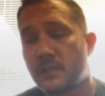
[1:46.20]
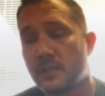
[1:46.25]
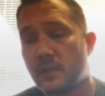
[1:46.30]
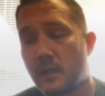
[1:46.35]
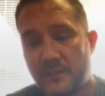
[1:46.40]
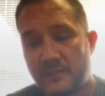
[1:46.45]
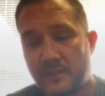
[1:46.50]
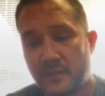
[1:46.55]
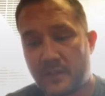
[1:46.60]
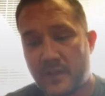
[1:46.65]

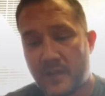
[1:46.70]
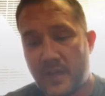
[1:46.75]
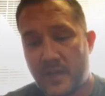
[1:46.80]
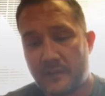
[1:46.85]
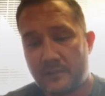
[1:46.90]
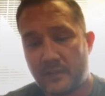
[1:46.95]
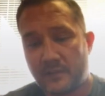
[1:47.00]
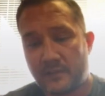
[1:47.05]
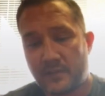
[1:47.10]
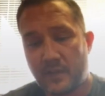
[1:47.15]
it's a
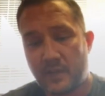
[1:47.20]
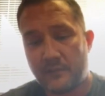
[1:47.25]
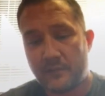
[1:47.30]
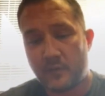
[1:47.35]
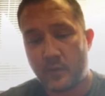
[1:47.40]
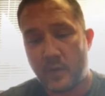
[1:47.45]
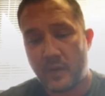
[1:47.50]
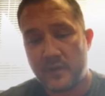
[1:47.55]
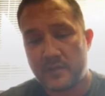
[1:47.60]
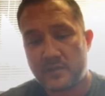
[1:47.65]
kind of a
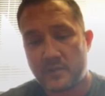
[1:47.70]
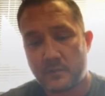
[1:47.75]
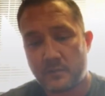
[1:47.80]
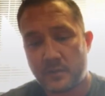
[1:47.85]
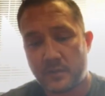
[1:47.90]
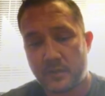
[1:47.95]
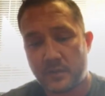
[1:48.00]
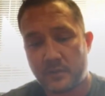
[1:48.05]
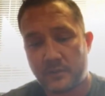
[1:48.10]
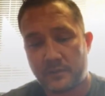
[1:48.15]
tough question
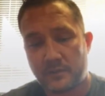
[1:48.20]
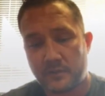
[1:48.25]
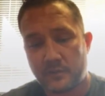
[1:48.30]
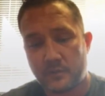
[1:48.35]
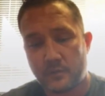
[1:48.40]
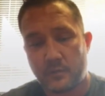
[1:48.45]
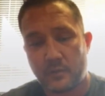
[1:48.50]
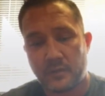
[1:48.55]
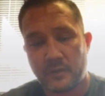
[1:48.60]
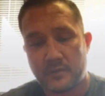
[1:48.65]
because
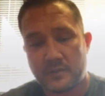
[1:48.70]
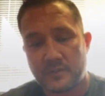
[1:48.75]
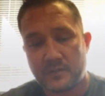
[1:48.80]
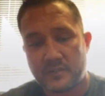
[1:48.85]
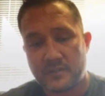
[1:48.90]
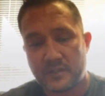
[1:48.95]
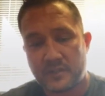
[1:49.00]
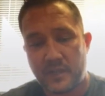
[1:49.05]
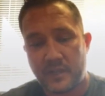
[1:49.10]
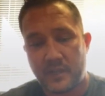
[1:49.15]
you want to
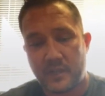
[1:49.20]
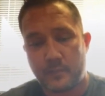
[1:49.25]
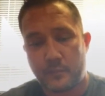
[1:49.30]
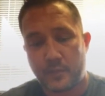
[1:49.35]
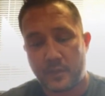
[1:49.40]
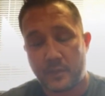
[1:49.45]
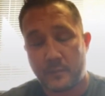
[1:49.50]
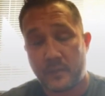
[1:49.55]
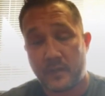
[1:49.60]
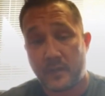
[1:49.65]
just say
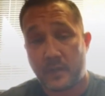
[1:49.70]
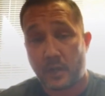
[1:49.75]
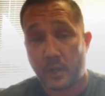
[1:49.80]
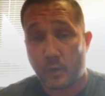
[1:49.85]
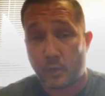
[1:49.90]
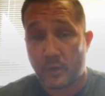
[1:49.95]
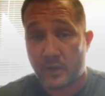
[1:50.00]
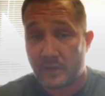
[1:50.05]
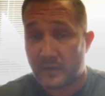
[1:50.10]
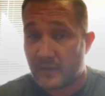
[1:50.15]
put them in a
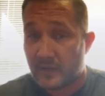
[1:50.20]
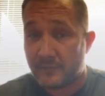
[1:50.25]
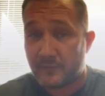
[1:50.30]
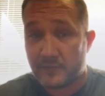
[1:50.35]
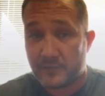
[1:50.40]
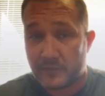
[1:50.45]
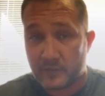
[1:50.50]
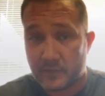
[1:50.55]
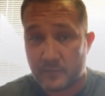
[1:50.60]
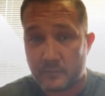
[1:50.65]
caloric
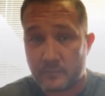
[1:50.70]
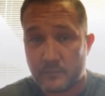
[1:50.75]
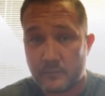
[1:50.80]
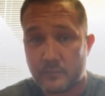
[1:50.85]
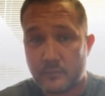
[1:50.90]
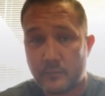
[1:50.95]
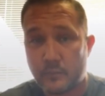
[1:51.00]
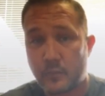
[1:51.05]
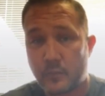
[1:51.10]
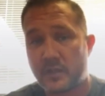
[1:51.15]
deficit,
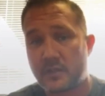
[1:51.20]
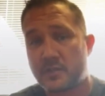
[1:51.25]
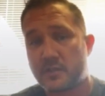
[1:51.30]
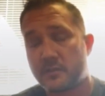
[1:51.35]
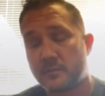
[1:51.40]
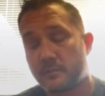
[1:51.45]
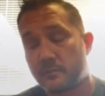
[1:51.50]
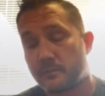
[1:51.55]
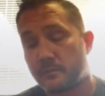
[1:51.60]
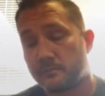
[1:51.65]
which